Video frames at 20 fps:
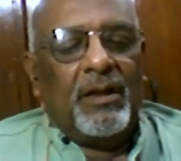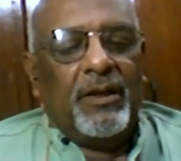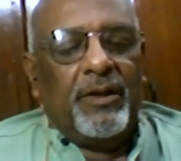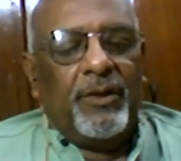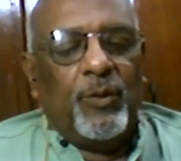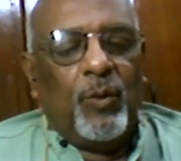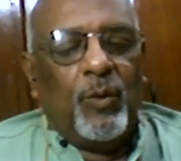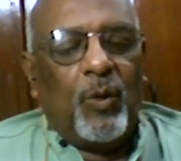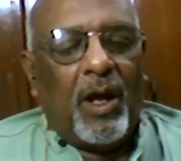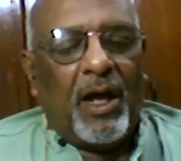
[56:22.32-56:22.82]

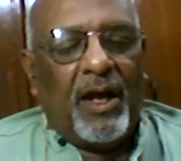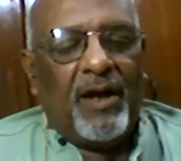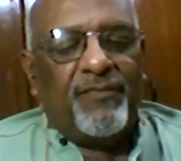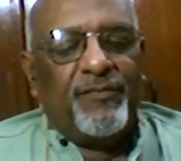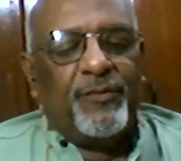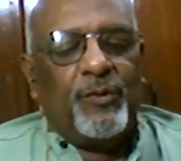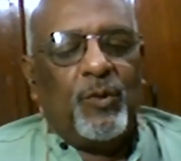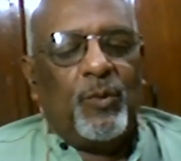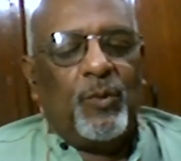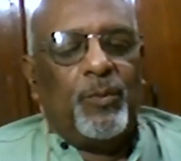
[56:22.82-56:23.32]
you
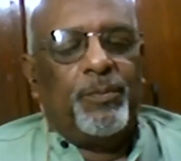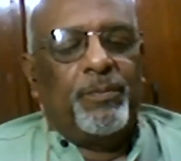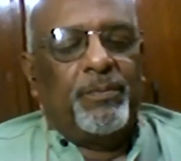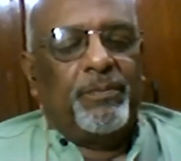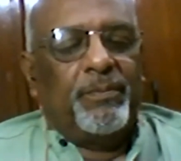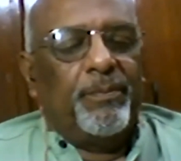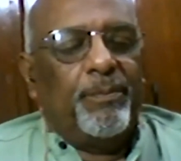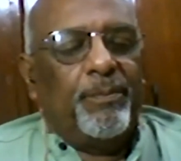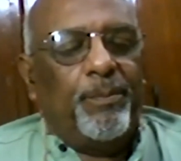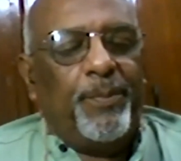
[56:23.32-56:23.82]
have to
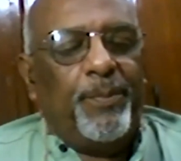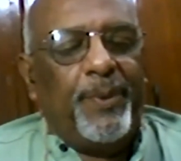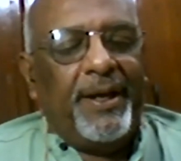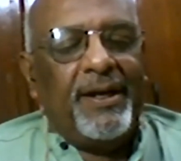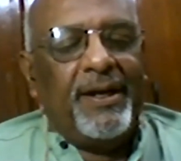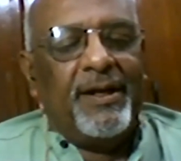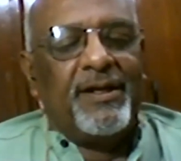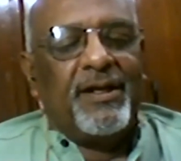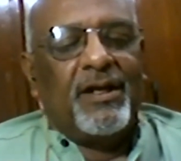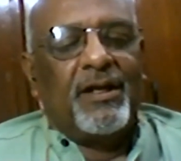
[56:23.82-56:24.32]

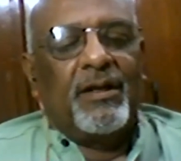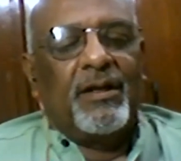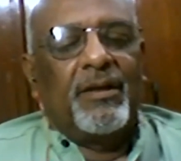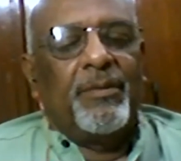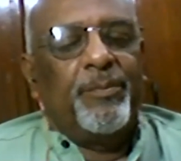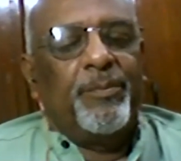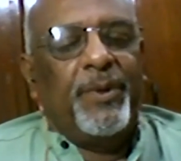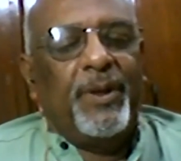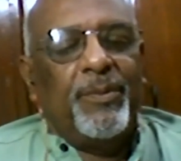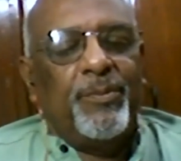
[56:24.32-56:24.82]
build
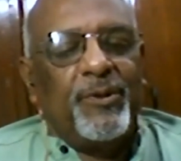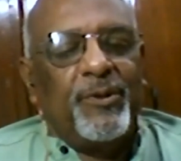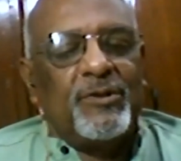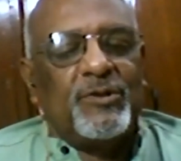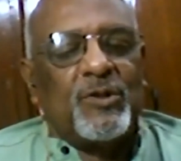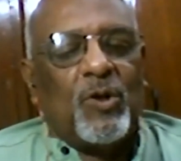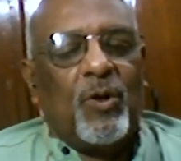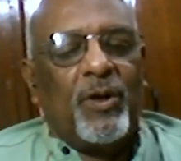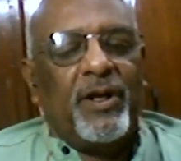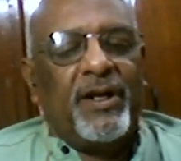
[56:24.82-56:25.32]
people's
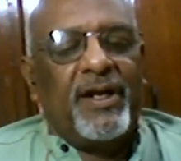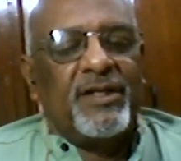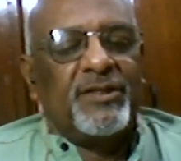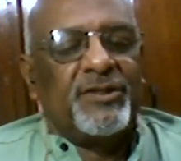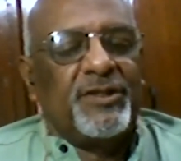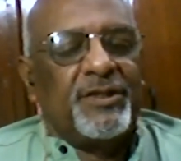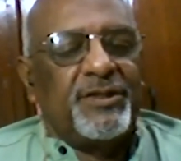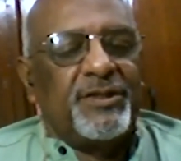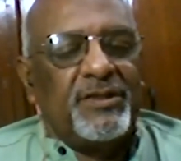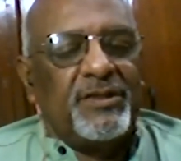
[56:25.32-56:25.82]

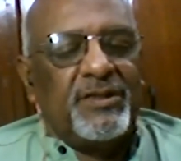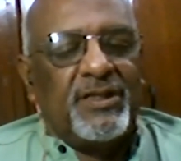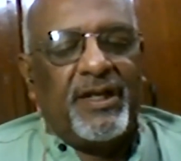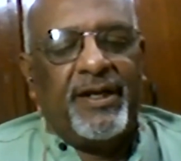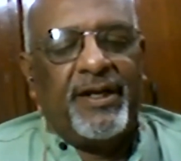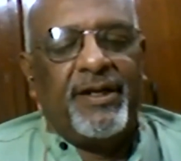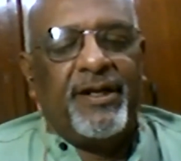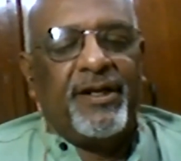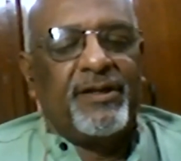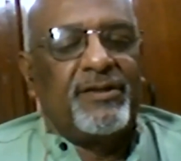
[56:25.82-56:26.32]
organizations, and
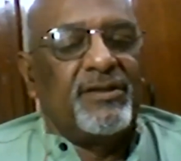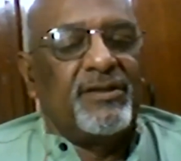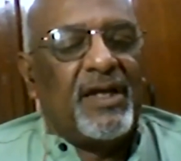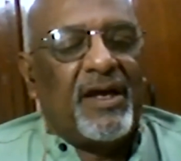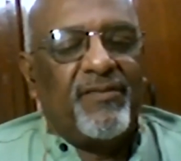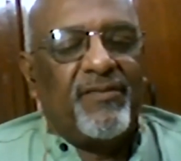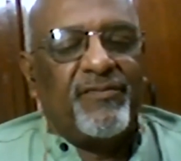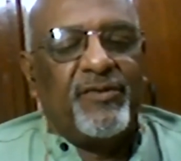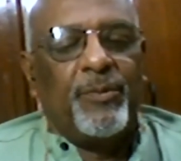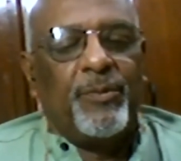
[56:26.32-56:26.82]
it doesn't
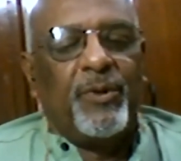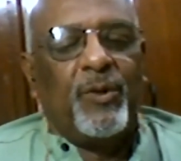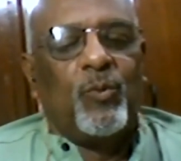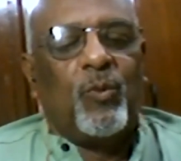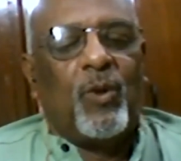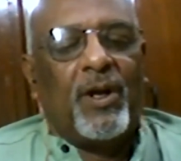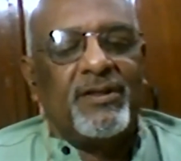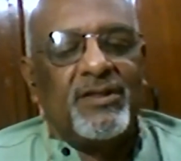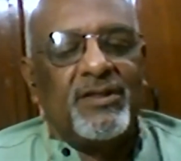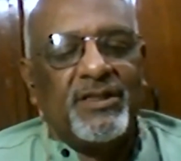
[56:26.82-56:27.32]
have to be
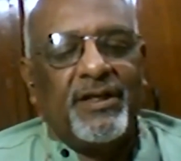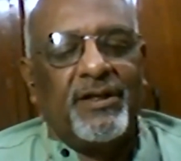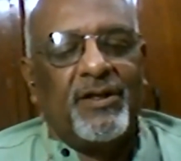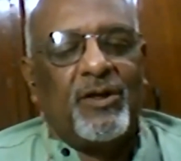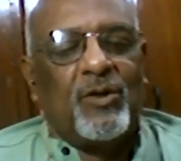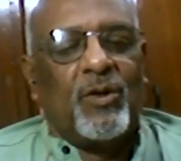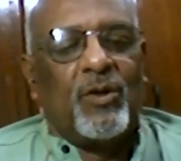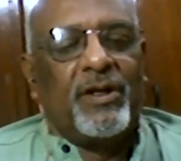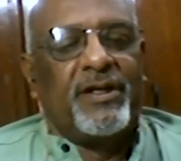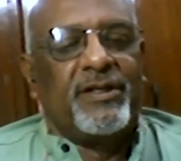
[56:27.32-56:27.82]
one single
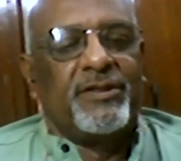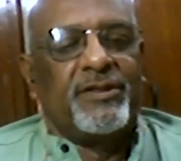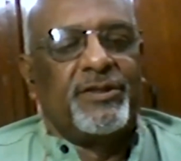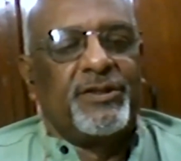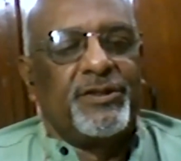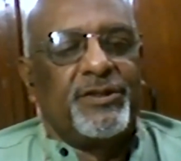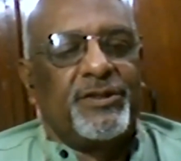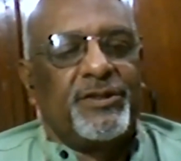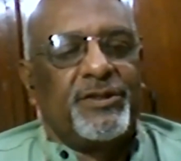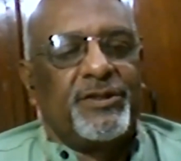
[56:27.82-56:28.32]

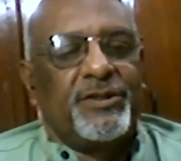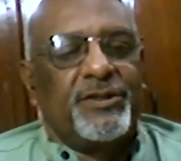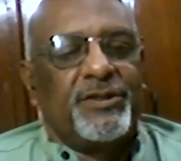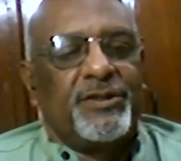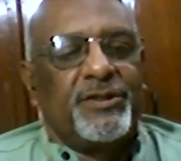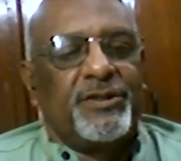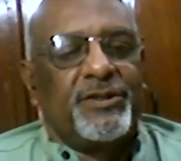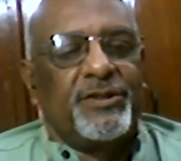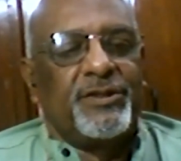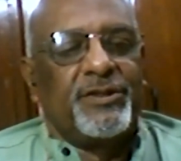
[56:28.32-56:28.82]
organization.
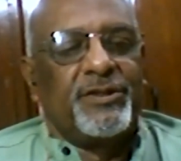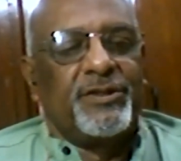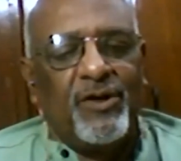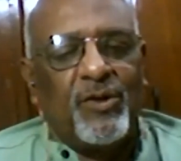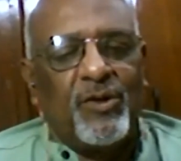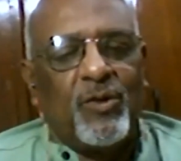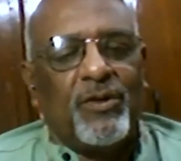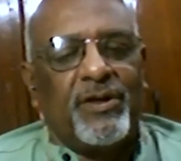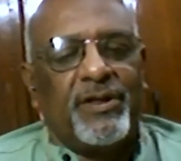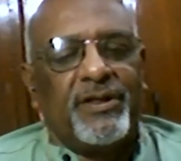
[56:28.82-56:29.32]
It can be
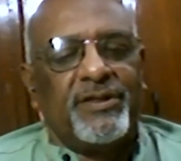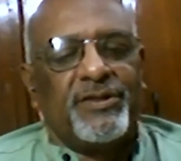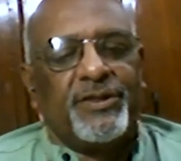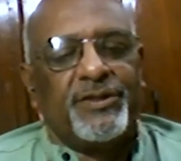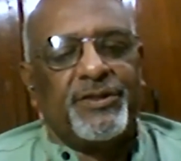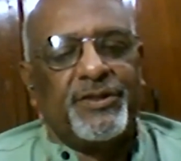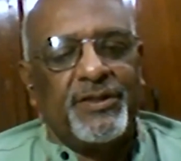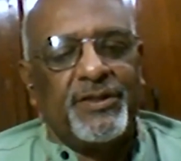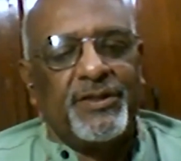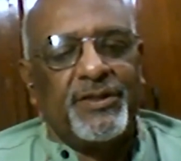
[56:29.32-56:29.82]
several
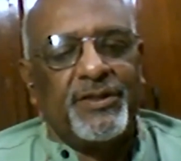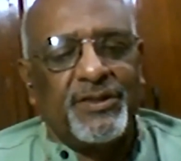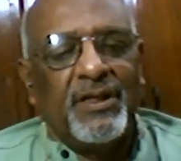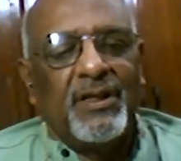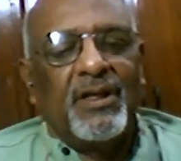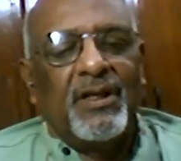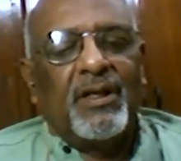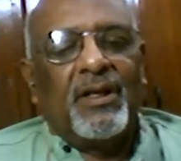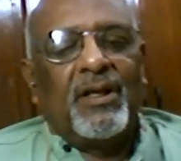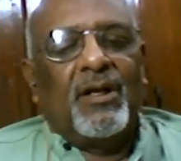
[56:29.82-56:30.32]

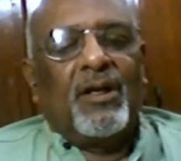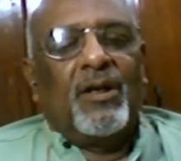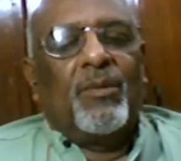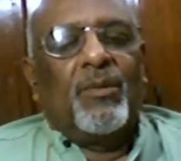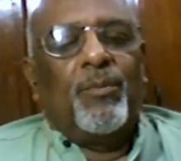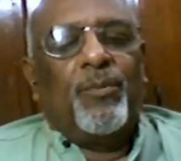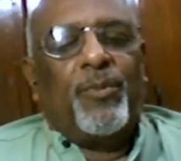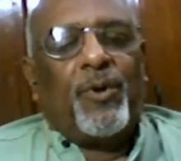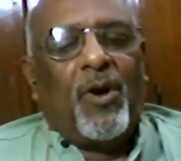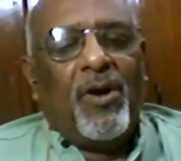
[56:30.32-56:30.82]
organizations.
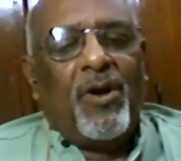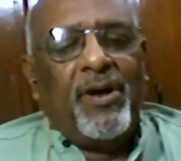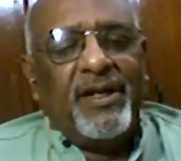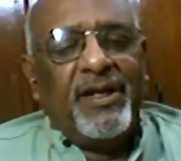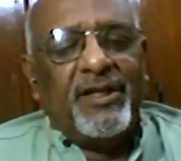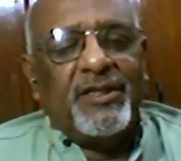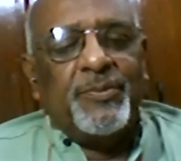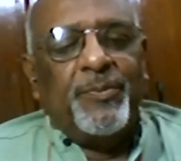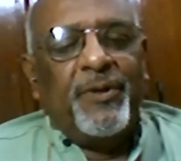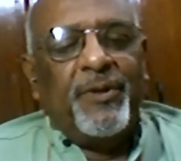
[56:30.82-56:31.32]

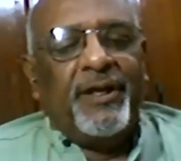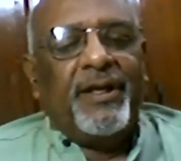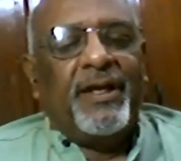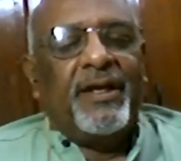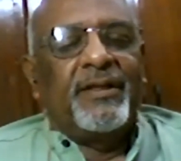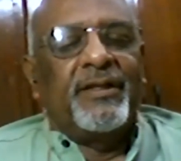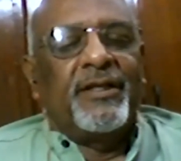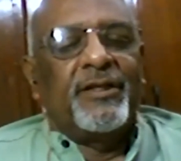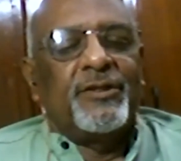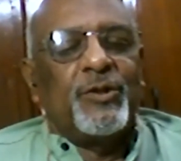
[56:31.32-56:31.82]
Broadly
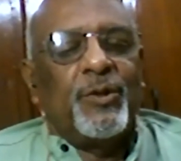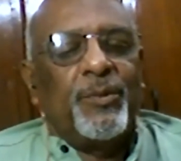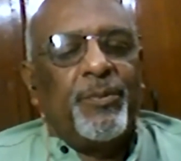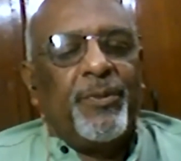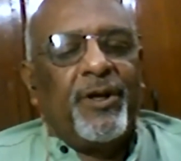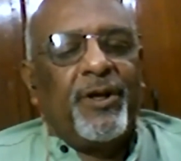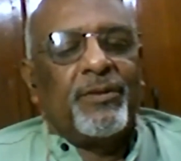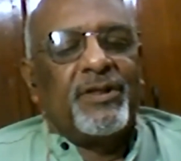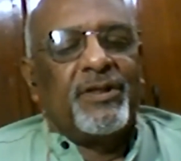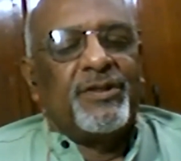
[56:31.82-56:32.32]
speaking, they should
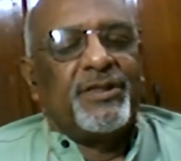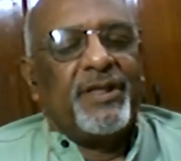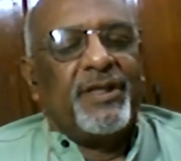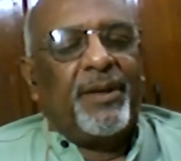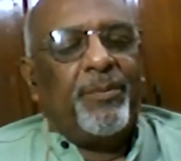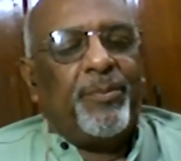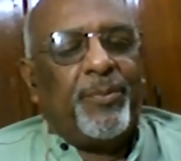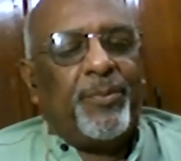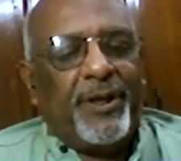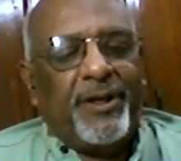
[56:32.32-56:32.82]
be on the
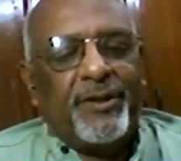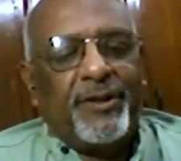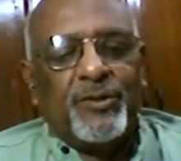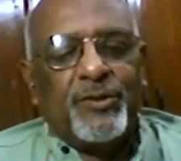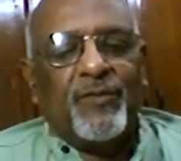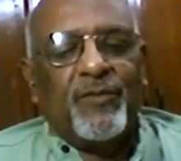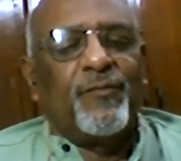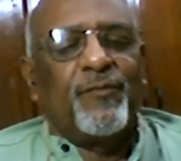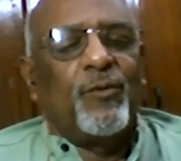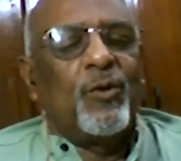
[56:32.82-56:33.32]
same page.
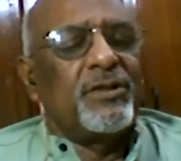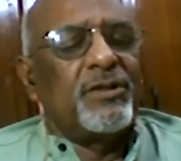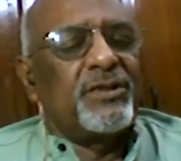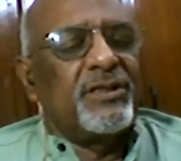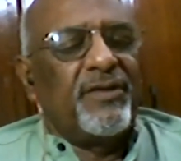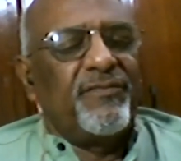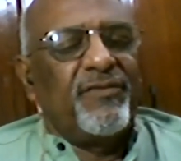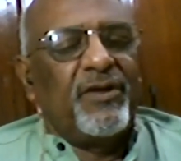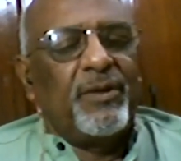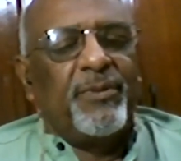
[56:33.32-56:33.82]
Of course,
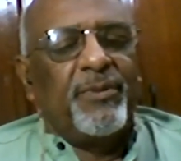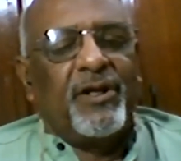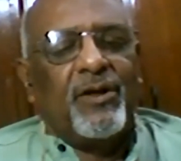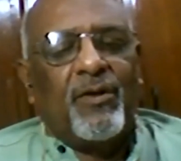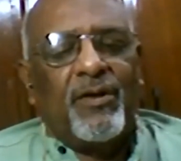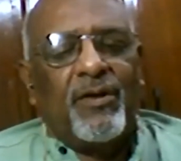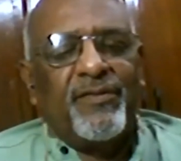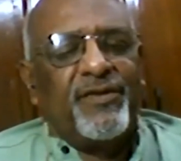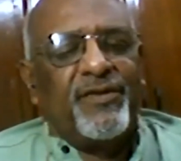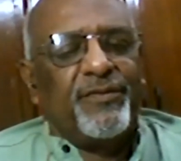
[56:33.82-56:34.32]
there will be a
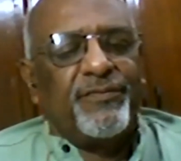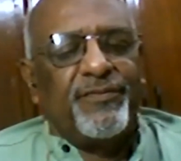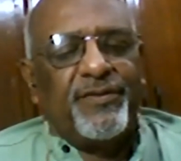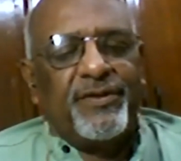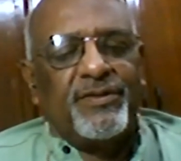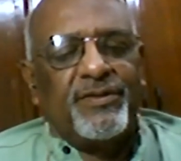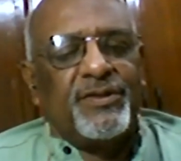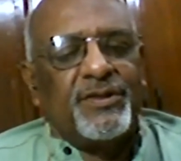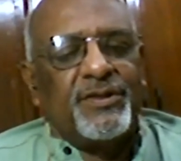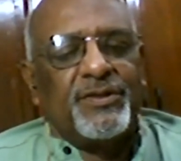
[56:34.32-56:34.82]
lot of
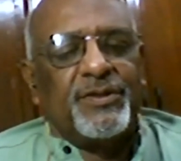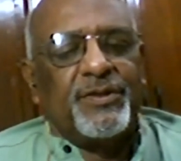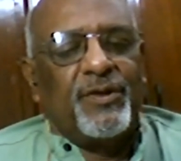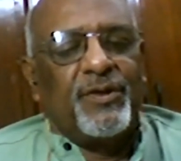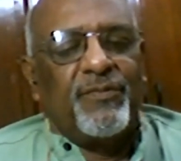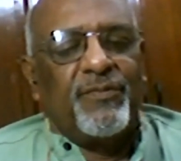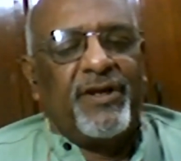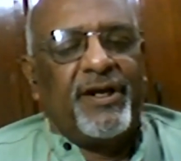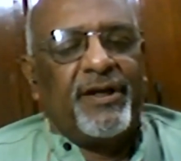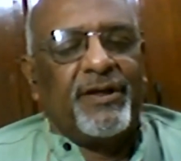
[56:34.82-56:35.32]
differences,
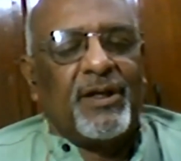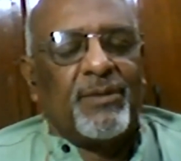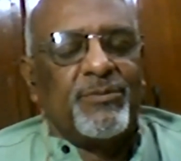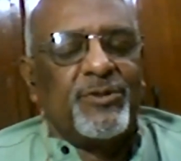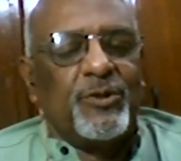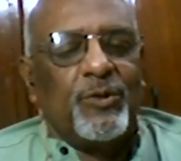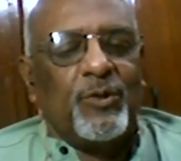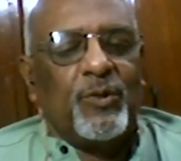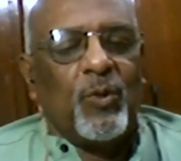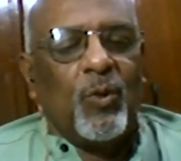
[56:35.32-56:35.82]
when it comes
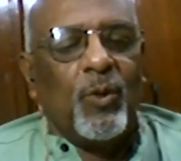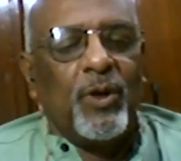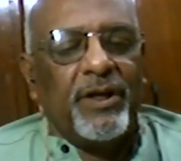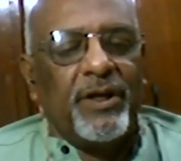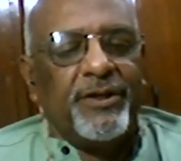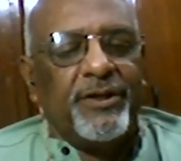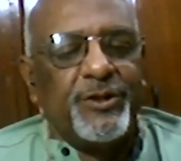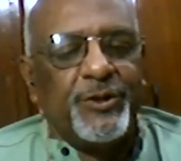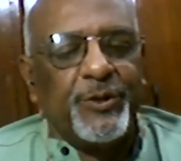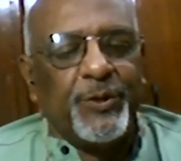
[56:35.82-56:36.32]
to local
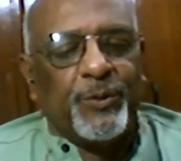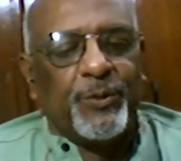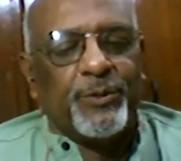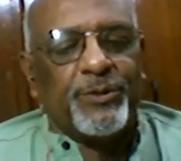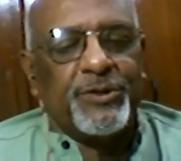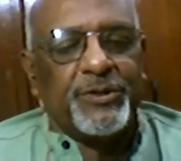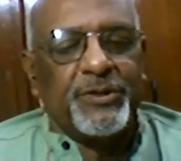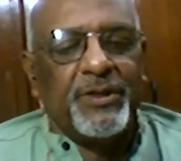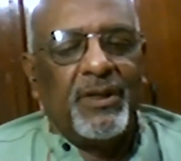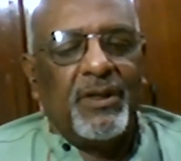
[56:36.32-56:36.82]

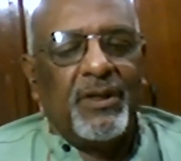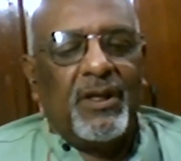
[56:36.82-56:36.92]
issues.